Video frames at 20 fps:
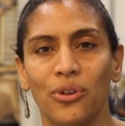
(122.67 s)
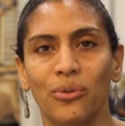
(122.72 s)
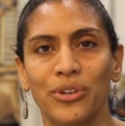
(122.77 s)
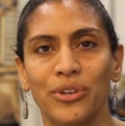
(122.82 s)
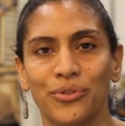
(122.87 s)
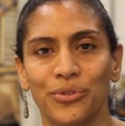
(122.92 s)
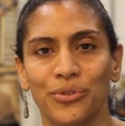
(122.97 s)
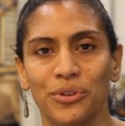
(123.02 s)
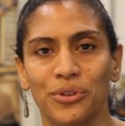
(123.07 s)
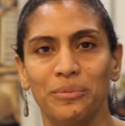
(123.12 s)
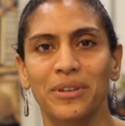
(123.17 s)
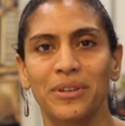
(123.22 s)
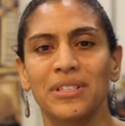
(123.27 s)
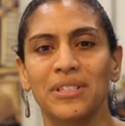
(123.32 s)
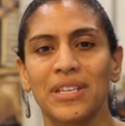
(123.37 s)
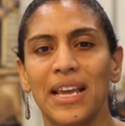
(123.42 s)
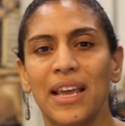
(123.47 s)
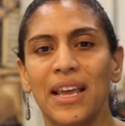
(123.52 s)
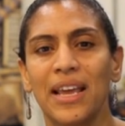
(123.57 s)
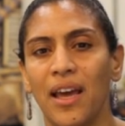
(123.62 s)
troopers
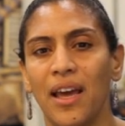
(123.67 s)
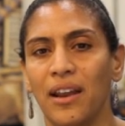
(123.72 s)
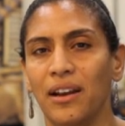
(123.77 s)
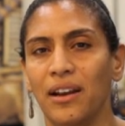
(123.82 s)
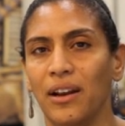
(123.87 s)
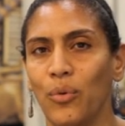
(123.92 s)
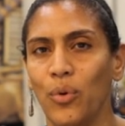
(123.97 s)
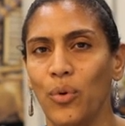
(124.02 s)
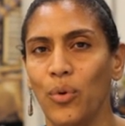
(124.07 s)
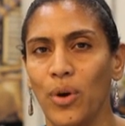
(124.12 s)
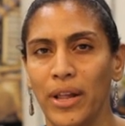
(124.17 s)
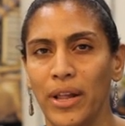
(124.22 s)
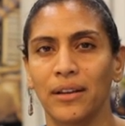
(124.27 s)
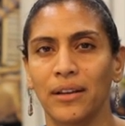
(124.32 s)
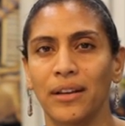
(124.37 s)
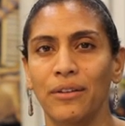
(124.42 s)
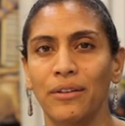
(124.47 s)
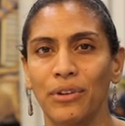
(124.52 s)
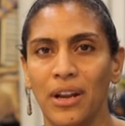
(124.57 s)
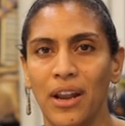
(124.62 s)
and quietly
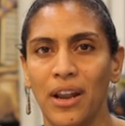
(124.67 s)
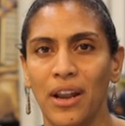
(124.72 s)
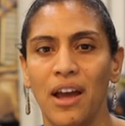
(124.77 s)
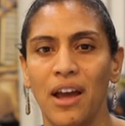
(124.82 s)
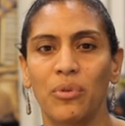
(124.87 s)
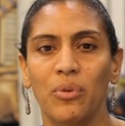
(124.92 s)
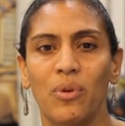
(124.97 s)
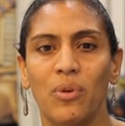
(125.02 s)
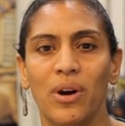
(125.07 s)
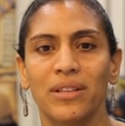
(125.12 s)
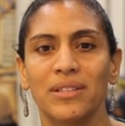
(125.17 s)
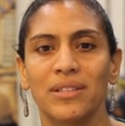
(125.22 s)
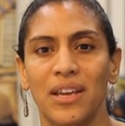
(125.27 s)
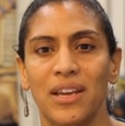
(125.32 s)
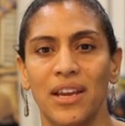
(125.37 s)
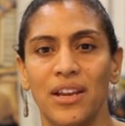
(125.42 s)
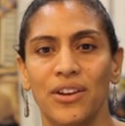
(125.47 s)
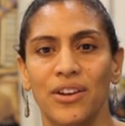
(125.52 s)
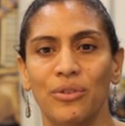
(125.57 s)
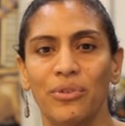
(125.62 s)
reliable ones in
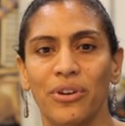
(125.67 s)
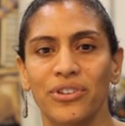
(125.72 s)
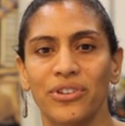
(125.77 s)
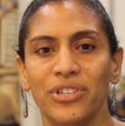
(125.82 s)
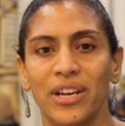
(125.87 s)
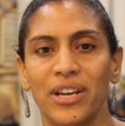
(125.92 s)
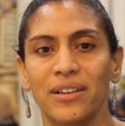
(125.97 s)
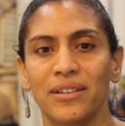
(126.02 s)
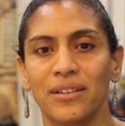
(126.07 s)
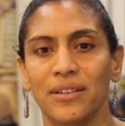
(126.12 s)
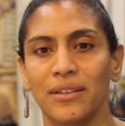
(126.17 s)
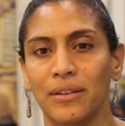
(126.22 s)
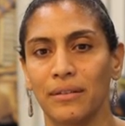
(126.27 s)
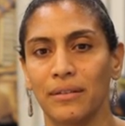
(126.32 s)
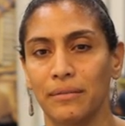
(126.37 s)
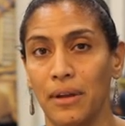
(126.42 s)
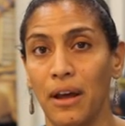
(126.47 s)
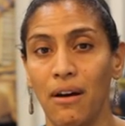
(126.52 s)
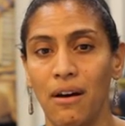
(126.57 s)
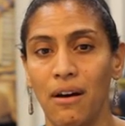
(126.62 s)
your project
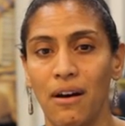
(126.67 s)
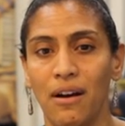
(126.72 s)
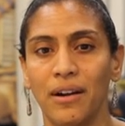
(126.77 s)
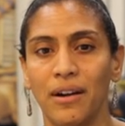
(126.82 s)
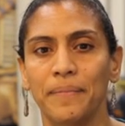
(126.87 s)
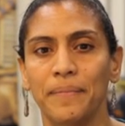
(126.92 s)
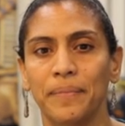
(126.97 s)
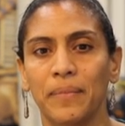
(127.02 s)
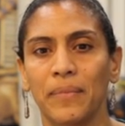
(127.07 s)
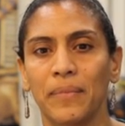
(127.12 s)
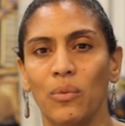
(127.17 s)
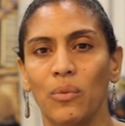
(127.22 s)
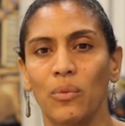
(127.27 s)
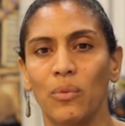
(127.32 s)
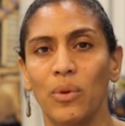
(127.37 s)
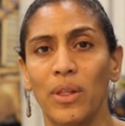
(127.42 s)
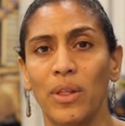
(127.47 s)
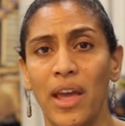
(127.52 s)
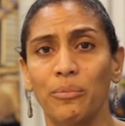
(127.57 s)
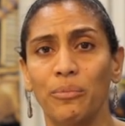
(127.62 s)
are will
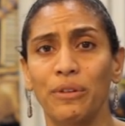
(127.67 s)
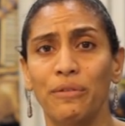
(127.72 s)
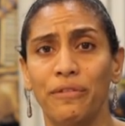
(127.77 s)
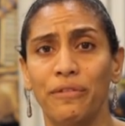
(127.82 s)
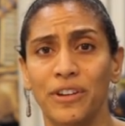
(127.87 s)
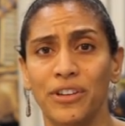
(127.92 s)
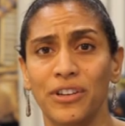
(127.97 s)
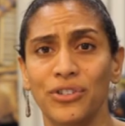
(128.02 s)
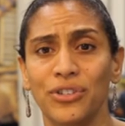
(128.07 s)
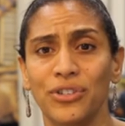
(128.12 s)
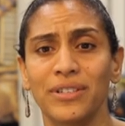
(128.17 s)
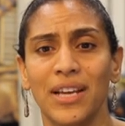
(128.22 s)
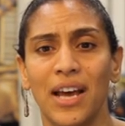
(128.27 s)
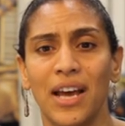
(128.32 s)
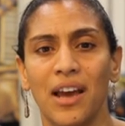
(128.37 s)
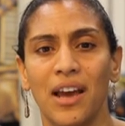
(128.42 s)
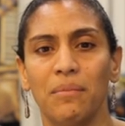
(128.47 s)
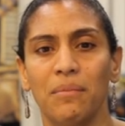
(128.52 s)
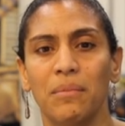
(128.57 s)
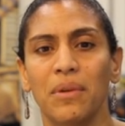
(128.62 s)
help you finish on
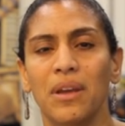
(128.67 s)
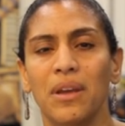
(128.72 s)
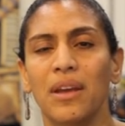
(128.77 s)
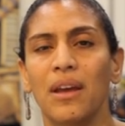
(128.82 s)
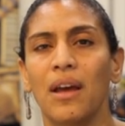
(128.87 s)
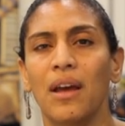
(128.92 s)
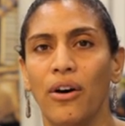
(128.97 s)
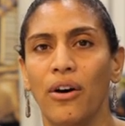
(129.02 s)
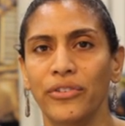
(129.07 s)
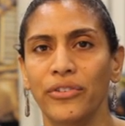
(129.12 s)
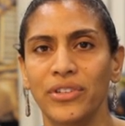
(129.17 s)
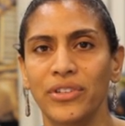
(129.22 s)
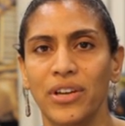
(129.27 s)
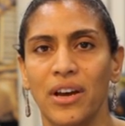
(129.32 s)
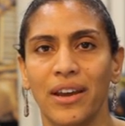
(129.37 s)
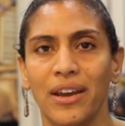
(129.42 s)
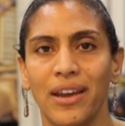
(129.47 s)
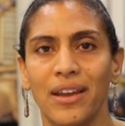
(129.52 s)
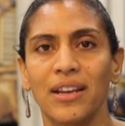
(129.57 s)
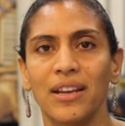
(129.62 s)
time, on
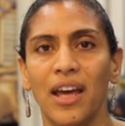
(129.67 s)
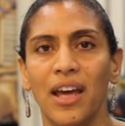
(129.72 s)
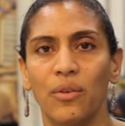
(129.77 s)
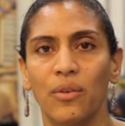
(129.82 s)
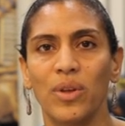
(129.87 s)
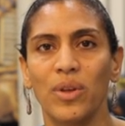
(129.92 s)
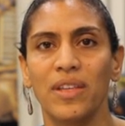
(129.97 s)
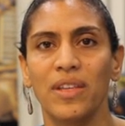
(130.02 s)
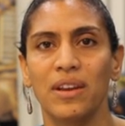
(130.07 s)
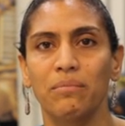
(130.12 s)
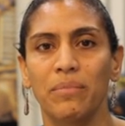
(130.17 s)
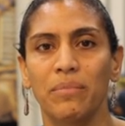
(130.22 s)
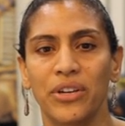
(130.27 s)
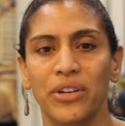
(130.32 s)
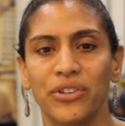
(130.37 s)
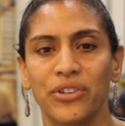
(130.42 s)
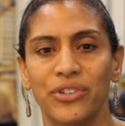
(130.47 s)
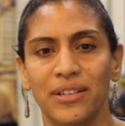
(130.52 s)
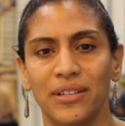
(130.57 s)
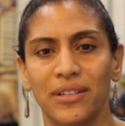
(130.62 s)
target, and within
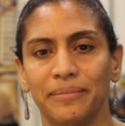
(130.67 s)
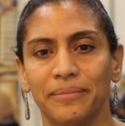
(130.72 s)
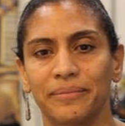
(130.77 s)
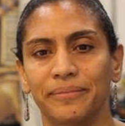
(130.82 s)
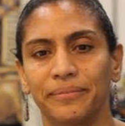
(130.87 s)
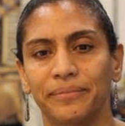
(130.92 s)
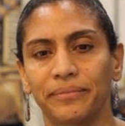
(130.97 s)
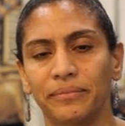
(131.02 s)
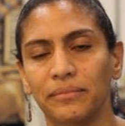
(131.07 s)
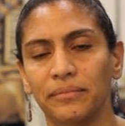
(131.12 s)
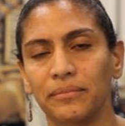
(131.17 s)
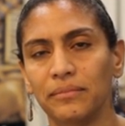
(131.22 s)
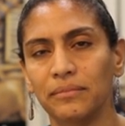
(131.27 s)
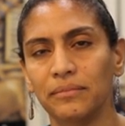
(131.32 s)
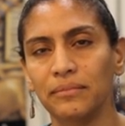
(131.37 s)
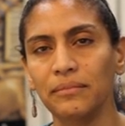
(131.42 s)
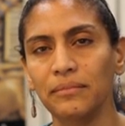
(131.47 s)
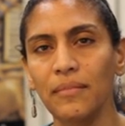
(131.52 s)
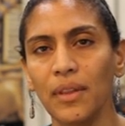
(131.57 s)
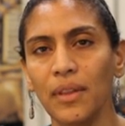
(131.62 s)
budget.
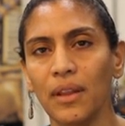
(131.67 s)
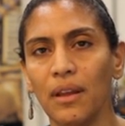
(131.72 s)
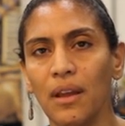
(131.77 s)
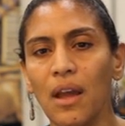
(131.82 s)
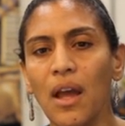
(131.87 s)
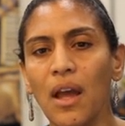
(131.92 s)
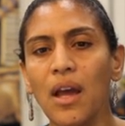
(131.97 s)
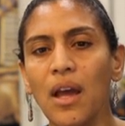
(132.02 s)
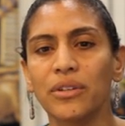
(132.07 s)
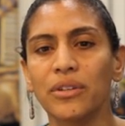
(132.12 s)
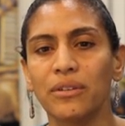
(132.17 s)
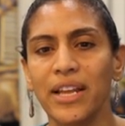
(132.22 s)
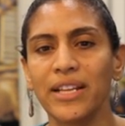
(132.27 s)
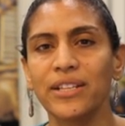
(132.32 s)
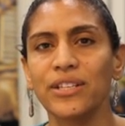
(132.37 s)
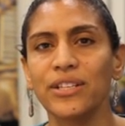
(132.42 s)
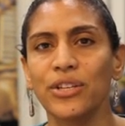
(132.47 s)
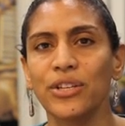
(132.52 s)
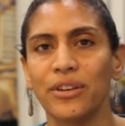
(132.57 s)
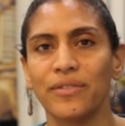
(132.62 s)
So let's
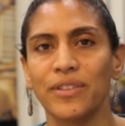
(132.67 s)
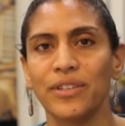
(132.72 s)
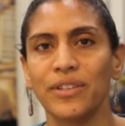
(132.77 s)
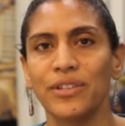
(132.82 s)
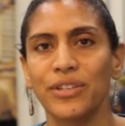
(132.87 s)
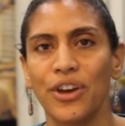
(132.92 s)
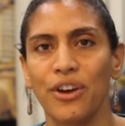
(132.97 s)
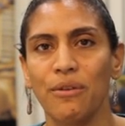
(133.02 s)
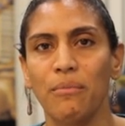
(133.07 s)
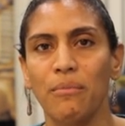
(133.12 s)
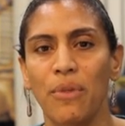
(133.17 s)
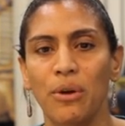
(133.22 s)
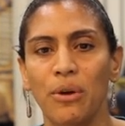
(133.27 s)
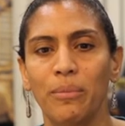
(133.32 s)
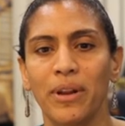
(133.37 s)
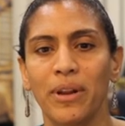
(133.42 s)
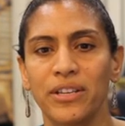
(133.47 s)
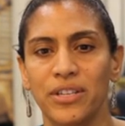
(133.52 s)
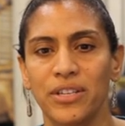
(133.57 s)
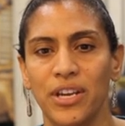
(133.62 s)
look at the term
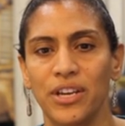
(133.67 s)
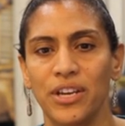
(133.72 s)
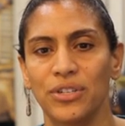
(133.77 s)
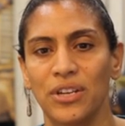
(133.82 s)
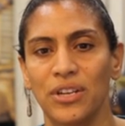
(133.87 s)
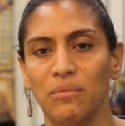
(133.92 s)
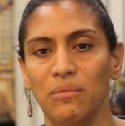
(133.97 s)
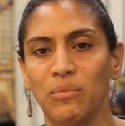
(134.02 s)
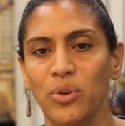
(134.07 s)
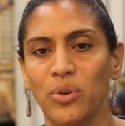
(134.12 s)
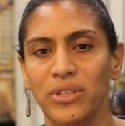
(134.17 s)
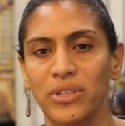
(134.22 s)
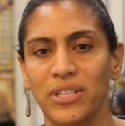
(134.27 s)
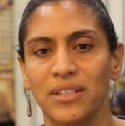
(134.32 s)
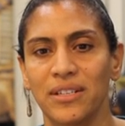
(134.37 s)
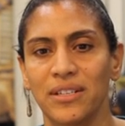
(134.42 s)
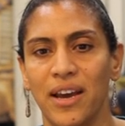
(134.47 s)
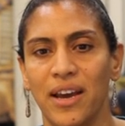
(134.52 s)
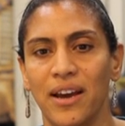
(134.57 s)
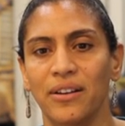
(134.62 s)
mobilization in more
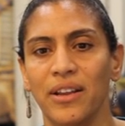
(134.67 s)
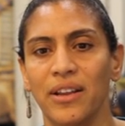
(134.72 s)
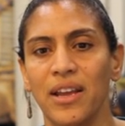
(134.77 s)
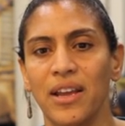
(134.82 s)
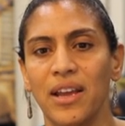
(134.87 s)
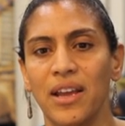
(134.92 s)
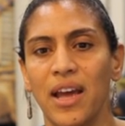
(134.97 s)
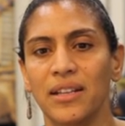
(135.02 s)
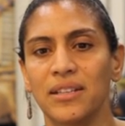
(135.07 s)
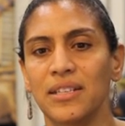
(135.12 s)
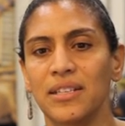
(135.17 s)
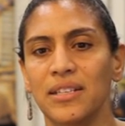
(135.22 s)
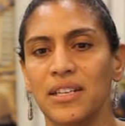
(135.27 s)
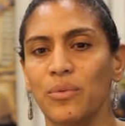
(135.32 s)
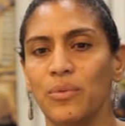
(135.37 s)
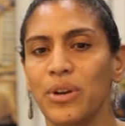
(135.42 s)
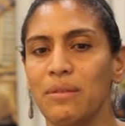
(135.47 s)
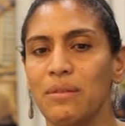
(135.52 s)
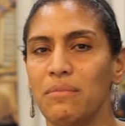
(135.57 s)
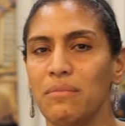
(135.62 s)
detail and see what it
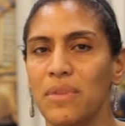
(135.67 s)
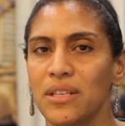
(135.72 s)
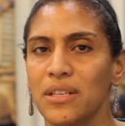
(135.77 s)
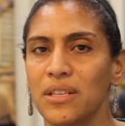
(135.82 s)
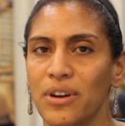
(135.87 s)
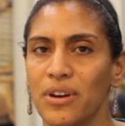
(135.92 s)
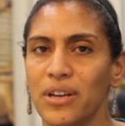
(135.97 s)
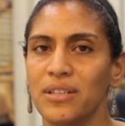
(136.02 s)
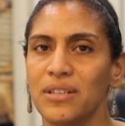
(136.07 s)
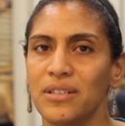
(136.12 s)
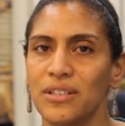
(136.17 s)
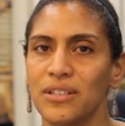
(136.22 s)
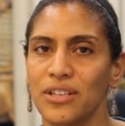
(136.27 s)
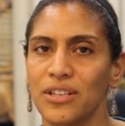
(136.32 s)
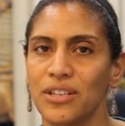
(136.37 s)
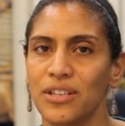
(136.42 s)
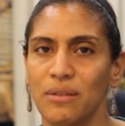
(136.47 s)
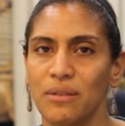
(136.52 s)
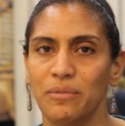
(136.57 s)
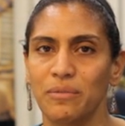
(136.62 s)
means for us in terms
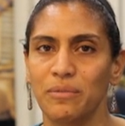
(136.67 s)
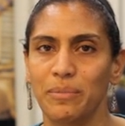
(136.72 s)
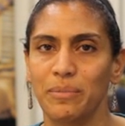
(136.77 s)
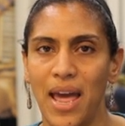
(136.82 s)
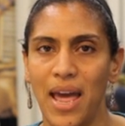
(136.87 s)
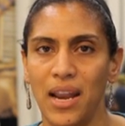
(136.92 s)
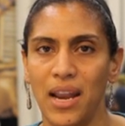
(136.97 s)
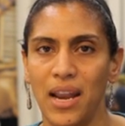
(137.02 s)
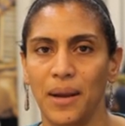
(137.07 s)
of planning.